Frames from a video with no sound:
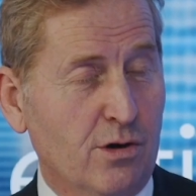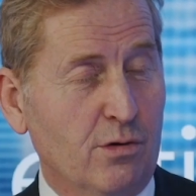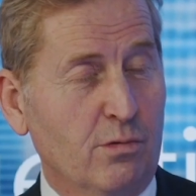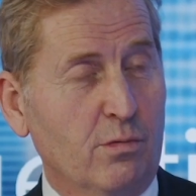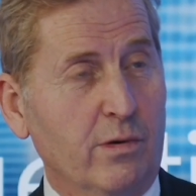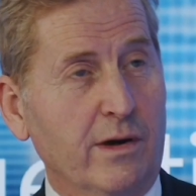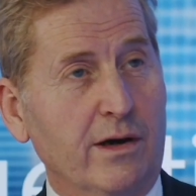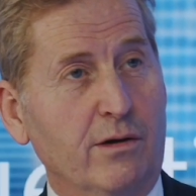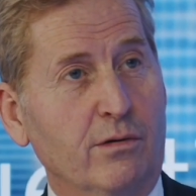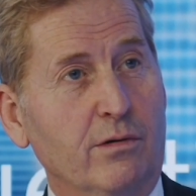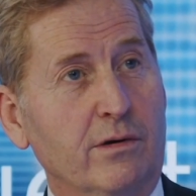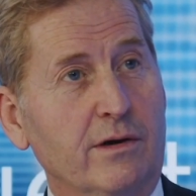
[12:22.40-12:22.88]

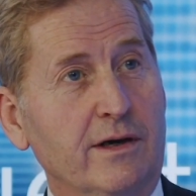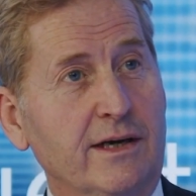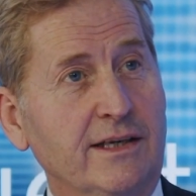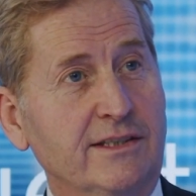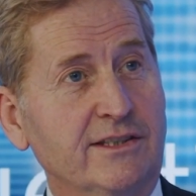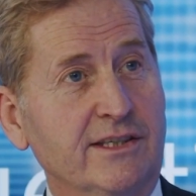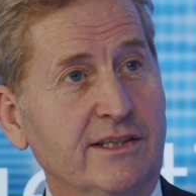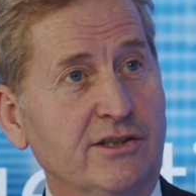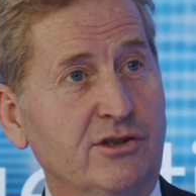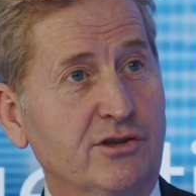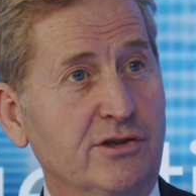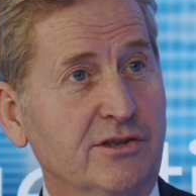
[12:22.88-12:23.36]
Well,
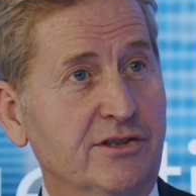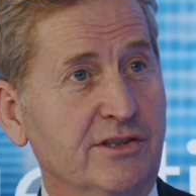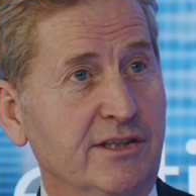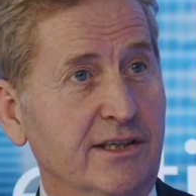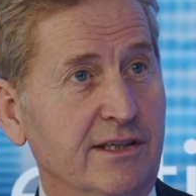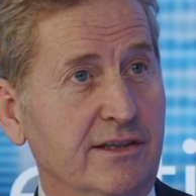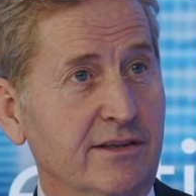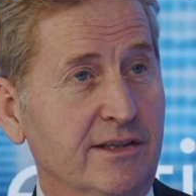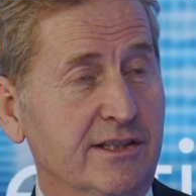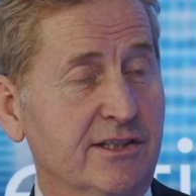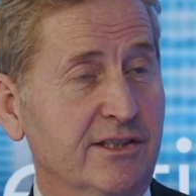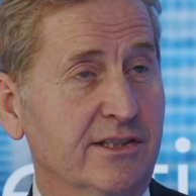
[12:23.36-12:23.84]
it's
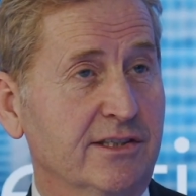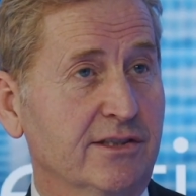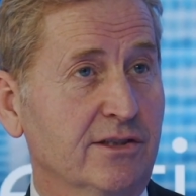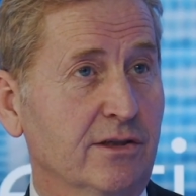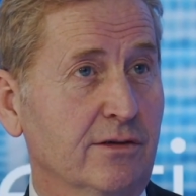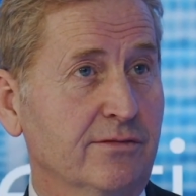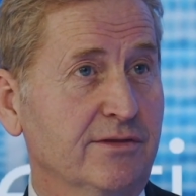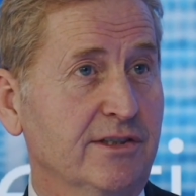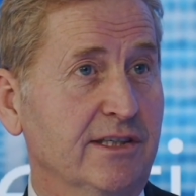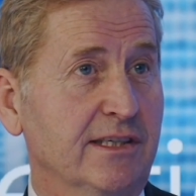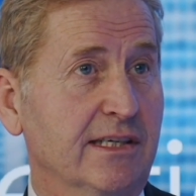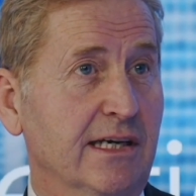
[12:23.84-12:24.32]
interesting. This has
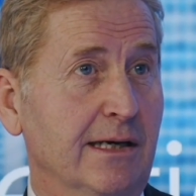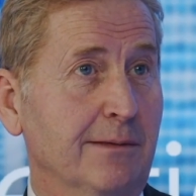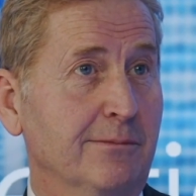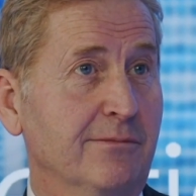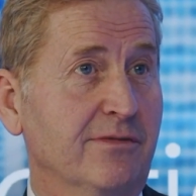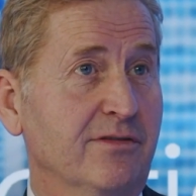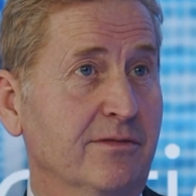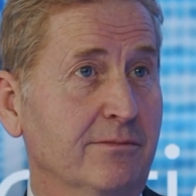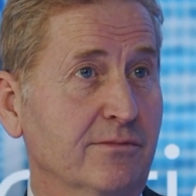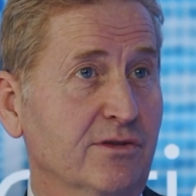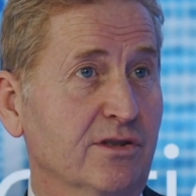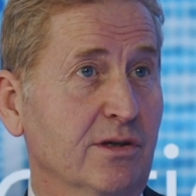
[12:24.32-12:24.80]
obviously come
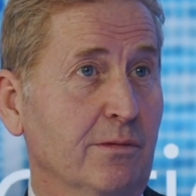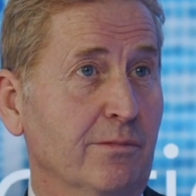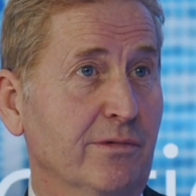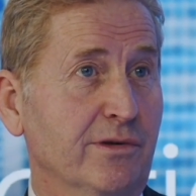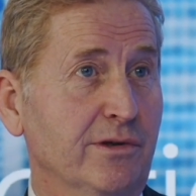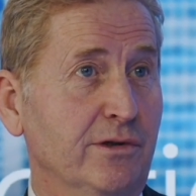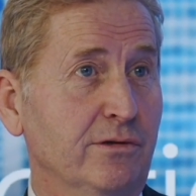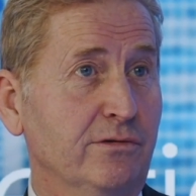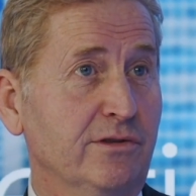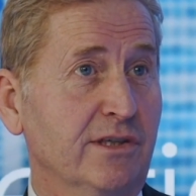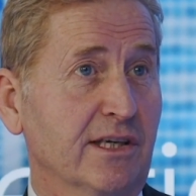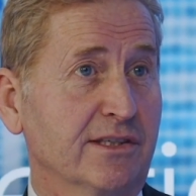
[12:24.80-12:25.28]
from someone
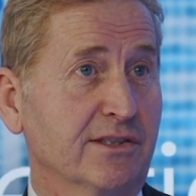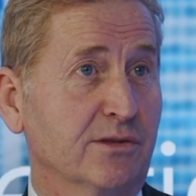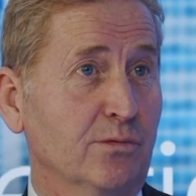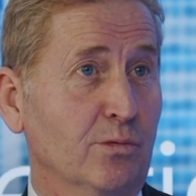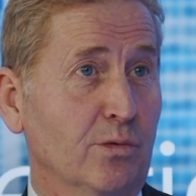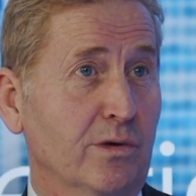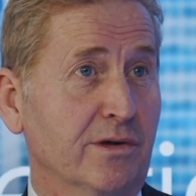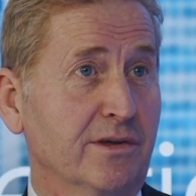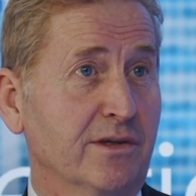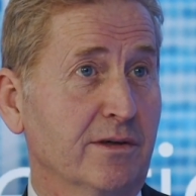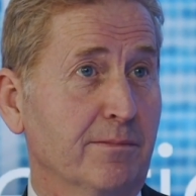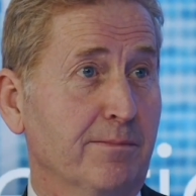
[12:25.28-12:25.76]
who doesn't
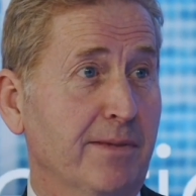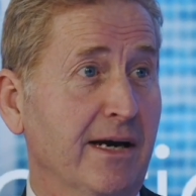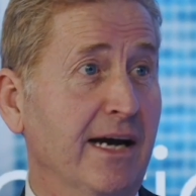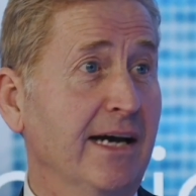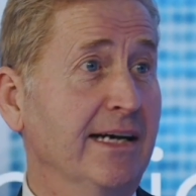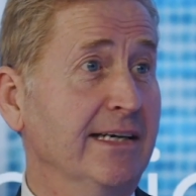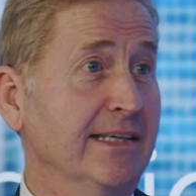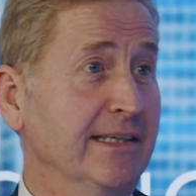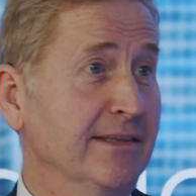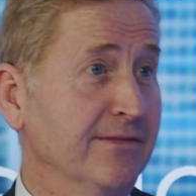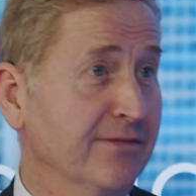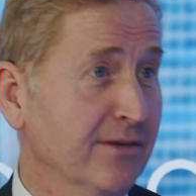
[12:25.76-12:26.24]
want to
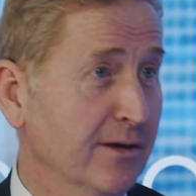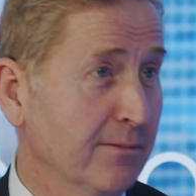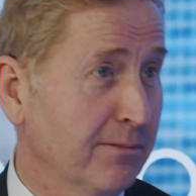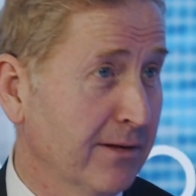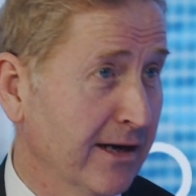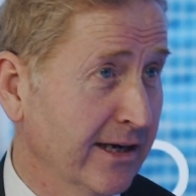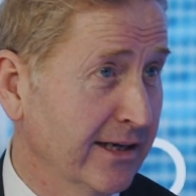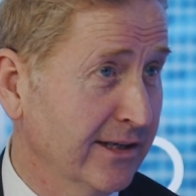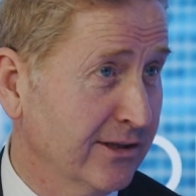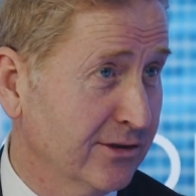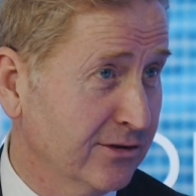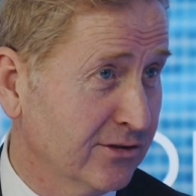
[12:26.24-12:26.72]
pay for a
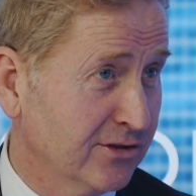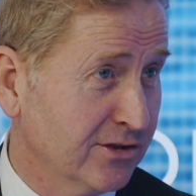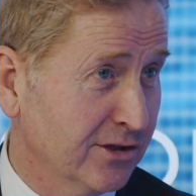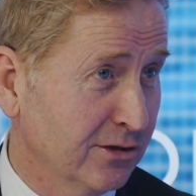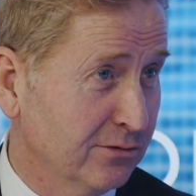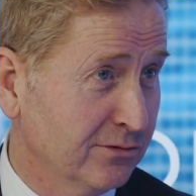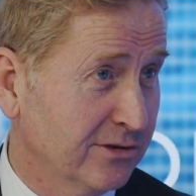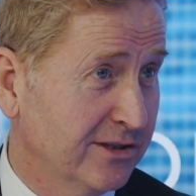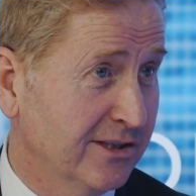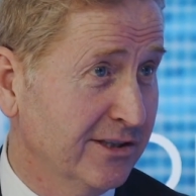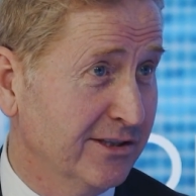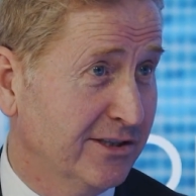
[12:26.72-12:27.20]
planning
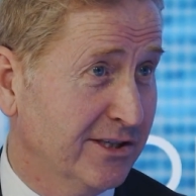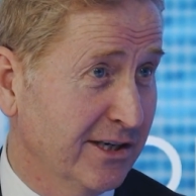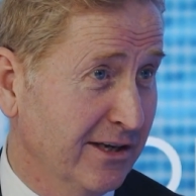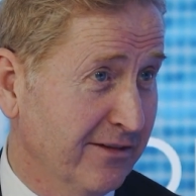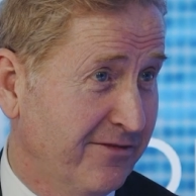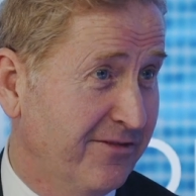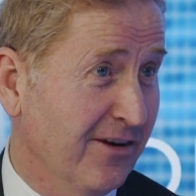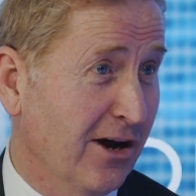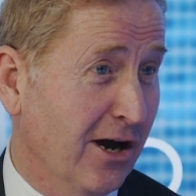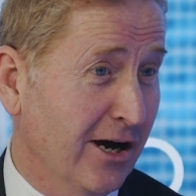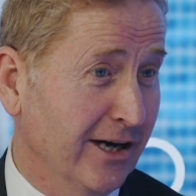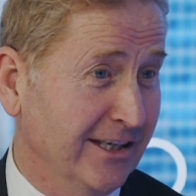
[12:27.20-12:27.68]
consultant's
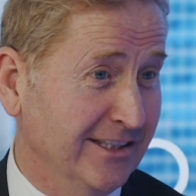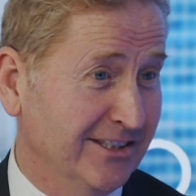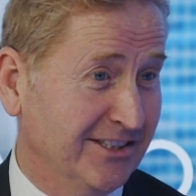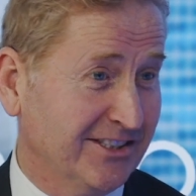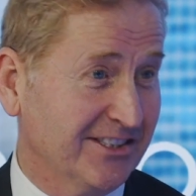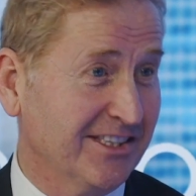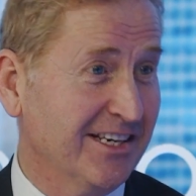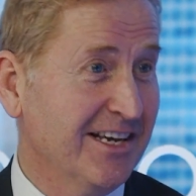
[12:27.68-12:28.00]
advice.